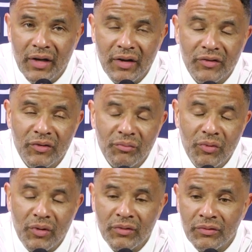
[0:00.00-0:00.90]
And it's
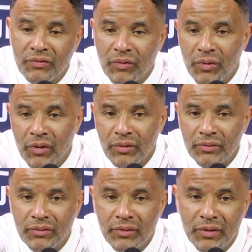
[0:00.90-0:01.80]
important for,
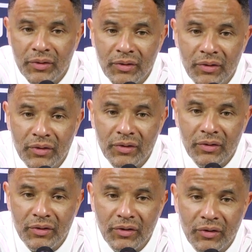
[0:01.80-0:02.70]

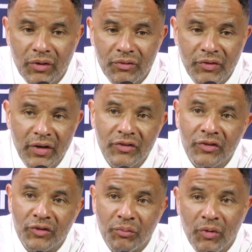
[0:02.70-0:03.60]
you know, for
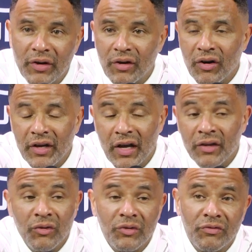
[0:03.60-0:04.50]
instance, the point guard, he got
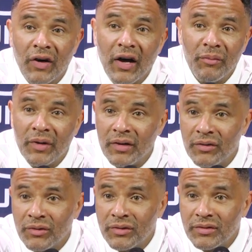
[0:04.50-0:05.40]
to know what the five man
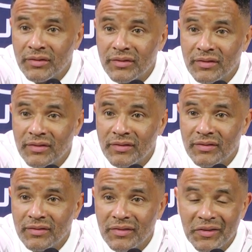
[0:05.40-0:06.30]
doing.
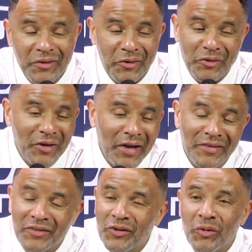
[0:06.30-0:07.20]
You know, you
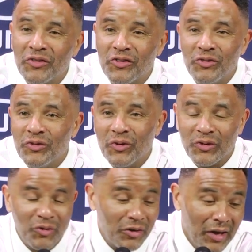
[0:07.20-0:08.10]
can't just know what you do on
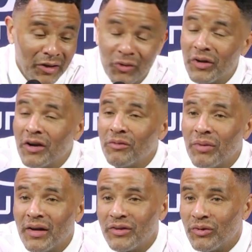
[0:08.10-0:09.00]
the court. You got to know what
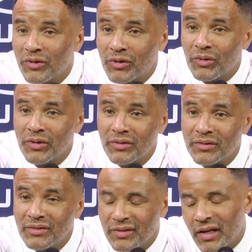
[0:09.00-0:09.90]
everybody do on the court.
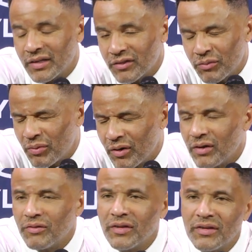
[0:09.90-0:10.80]
Like, it's a part
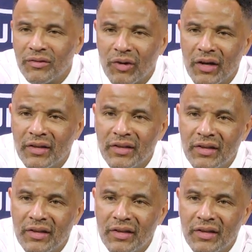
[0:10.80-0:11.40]
of it, right?